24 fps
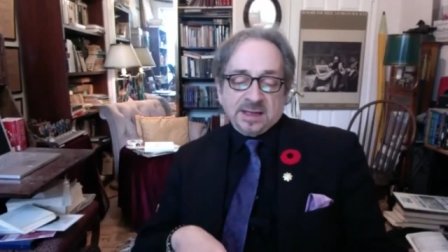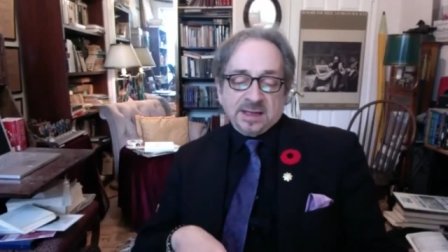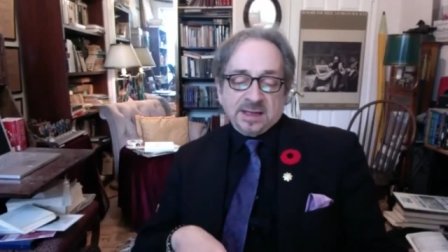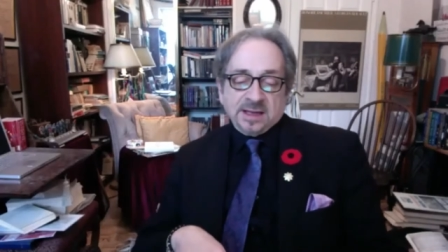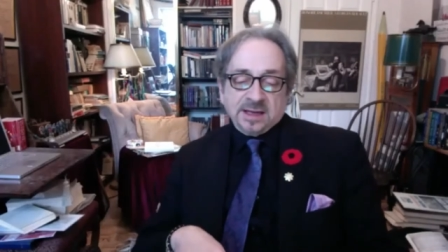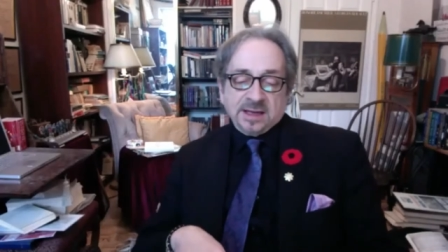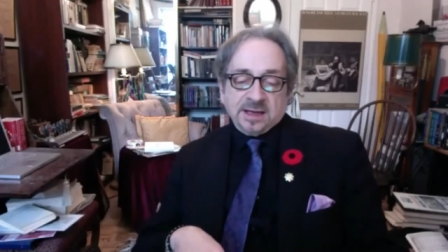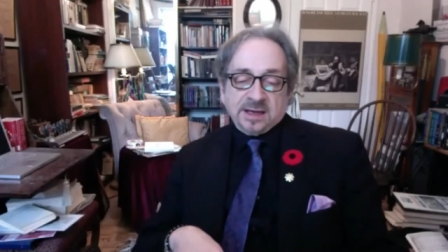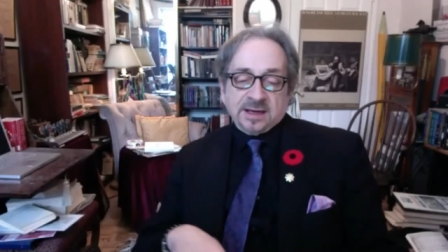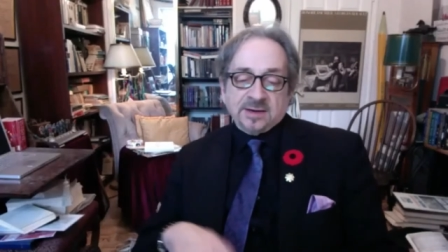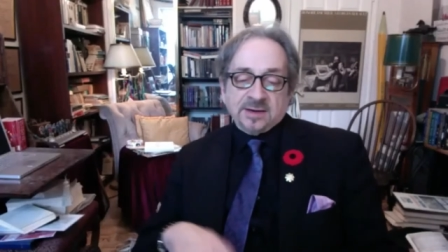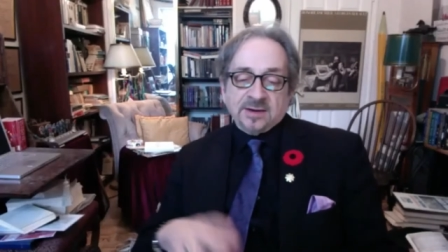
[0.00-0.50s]

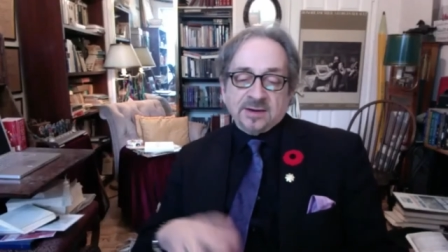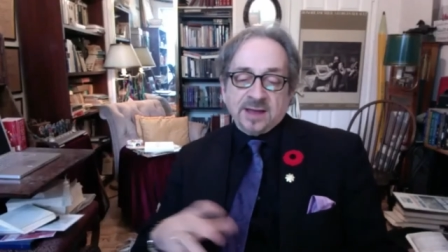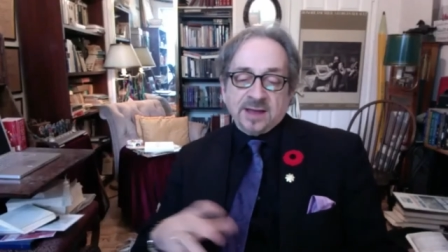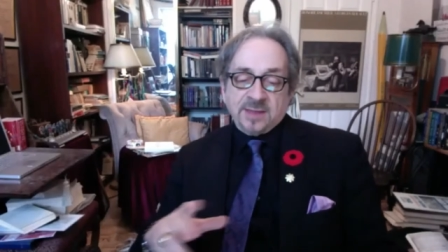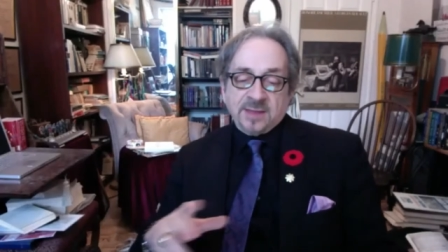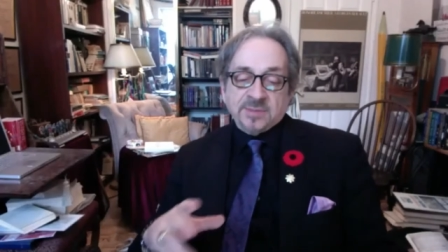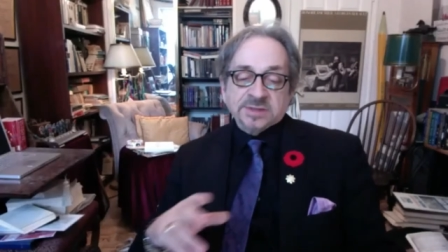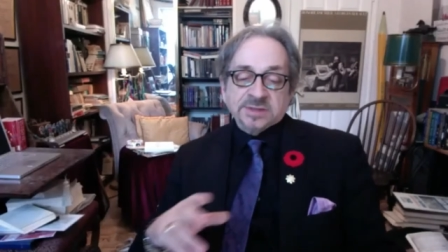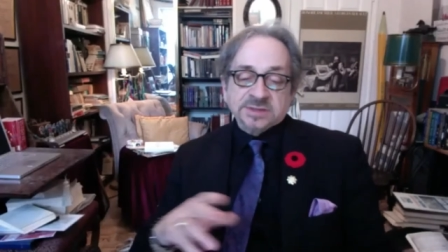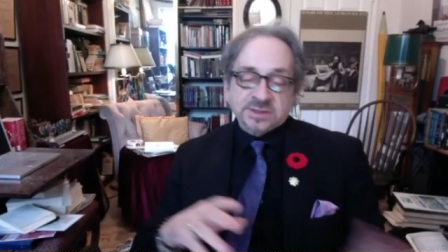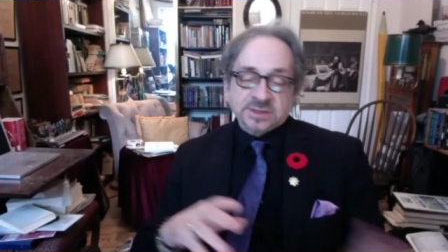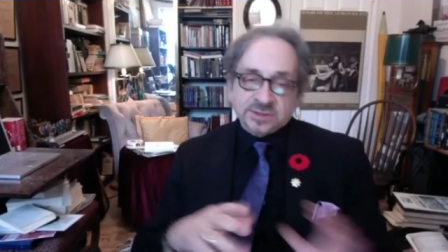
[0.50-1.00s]
Uh, her name
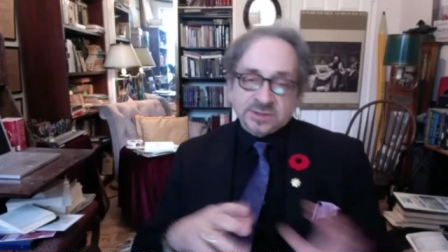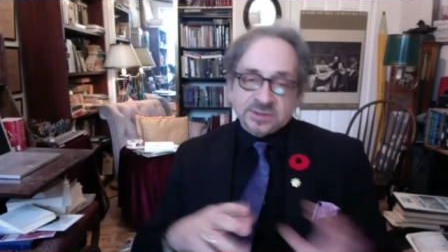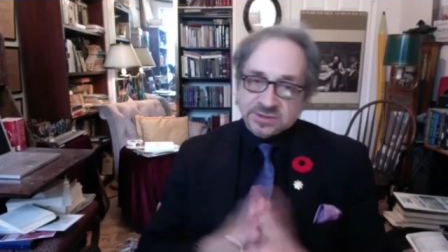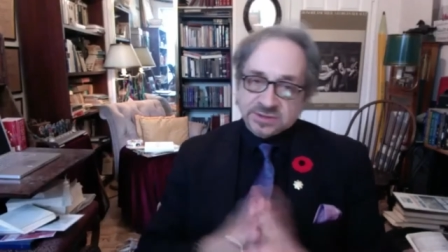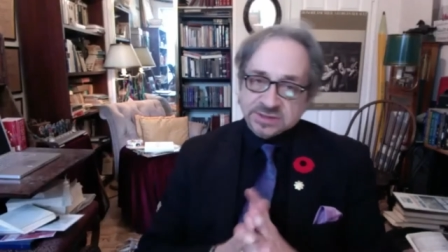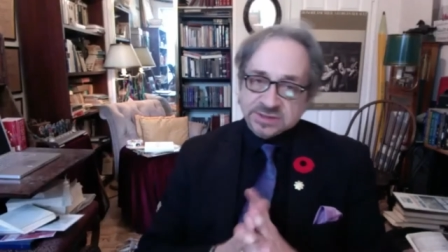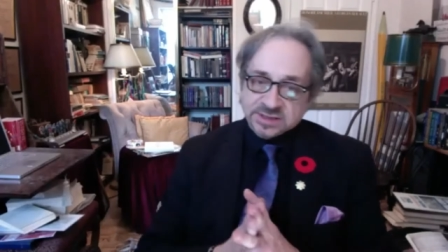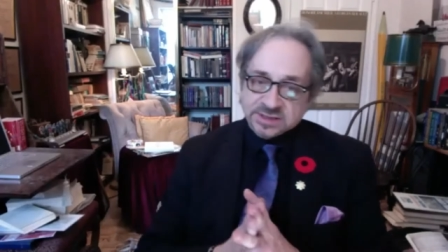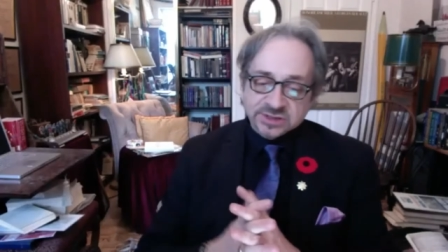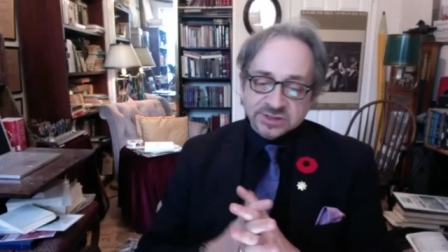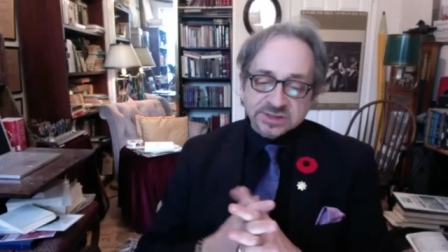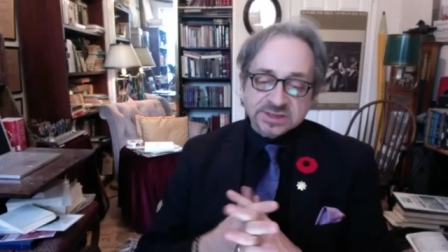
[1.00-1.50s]
is Nakuset.
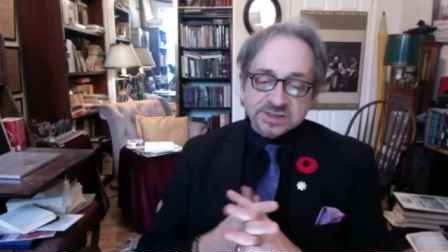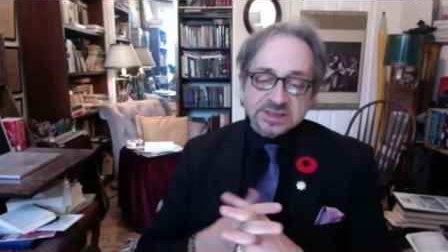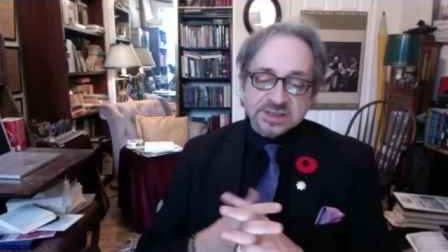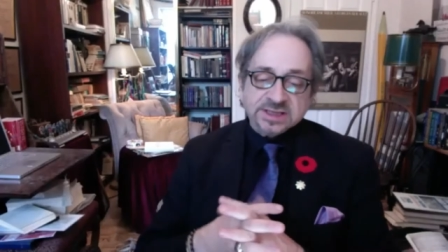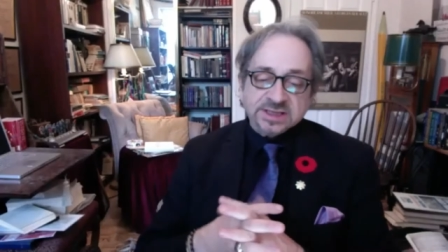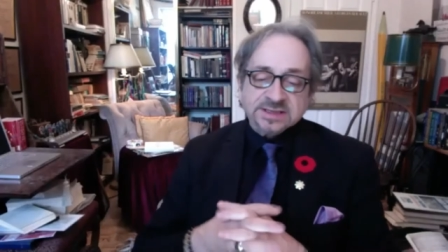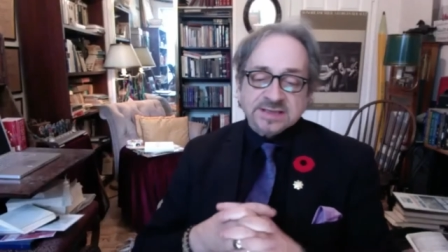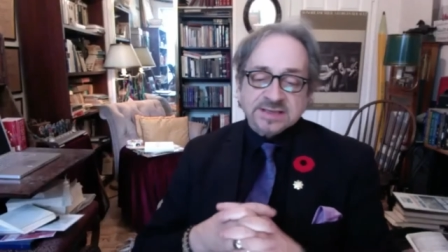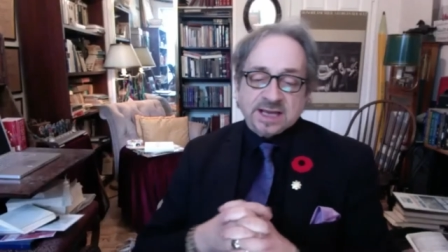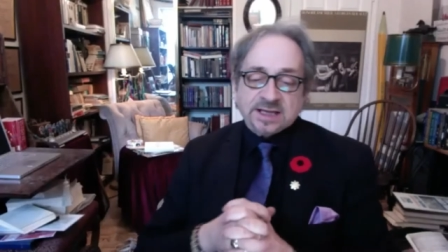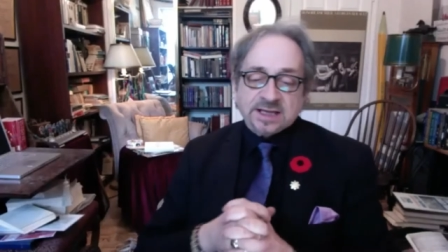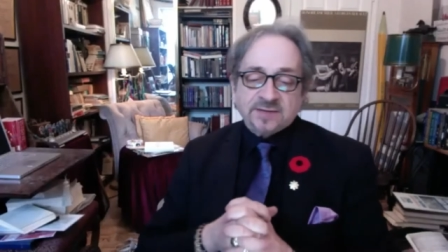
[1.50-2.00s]
She's the
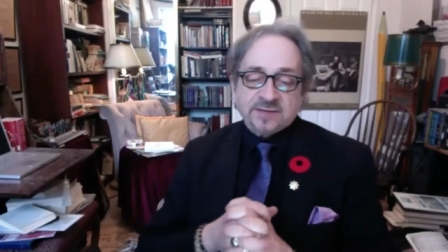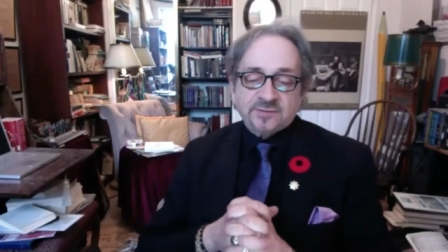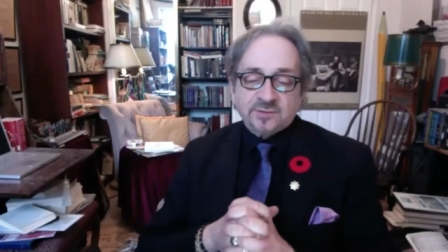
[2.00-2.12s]
executive